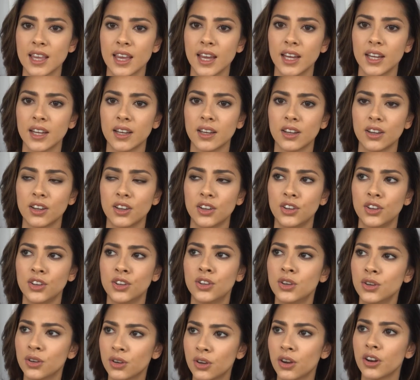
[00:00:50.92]
think
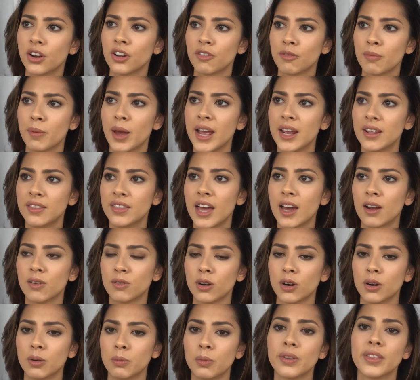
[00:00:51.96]
you could have made
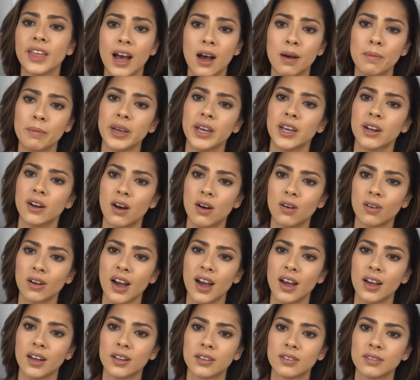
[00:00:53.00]
that room without me and
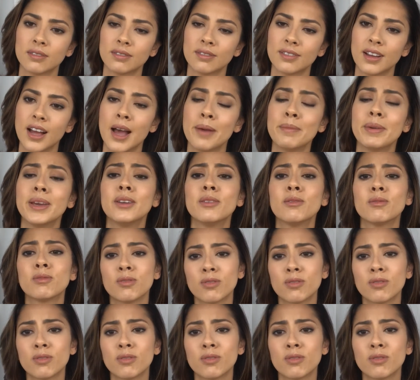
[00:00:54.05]
Olga? I mean,